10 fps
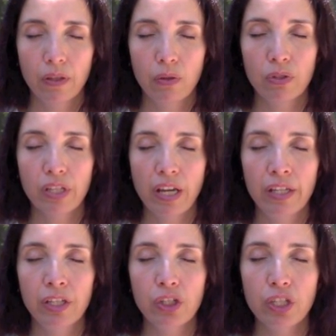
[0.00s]
Those
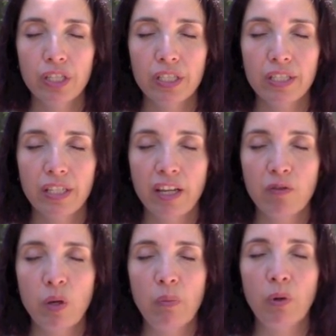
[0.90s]
energies inside
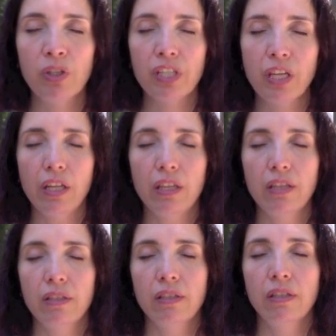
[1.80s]
my body
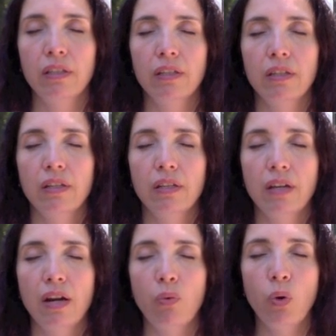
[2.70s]

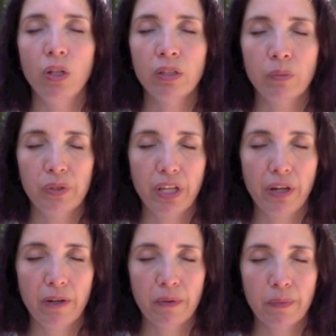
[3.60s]
are welcomed
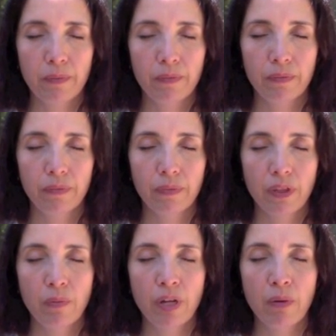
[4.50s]
here.
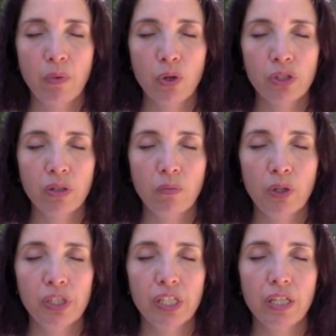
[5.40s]
My emotional
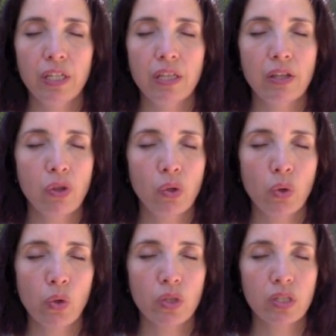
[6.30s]
body, the
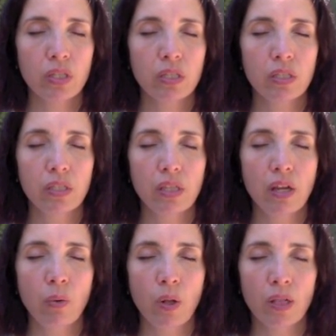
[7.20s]
thoughts,
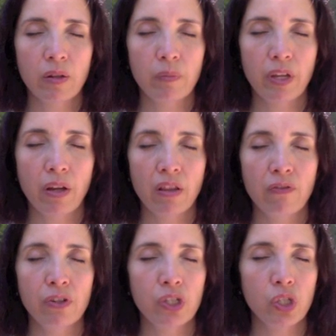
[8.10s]
they're welcome here. The
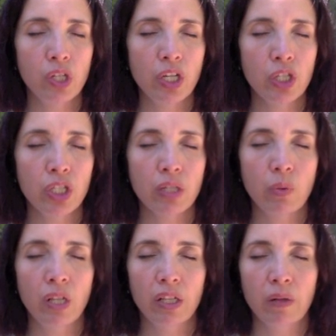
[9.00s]
frustrations are
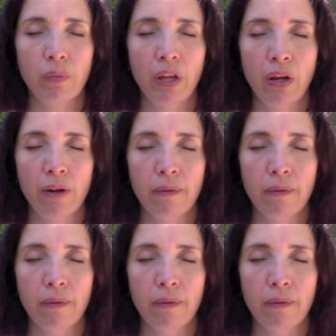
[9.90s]
welcome here.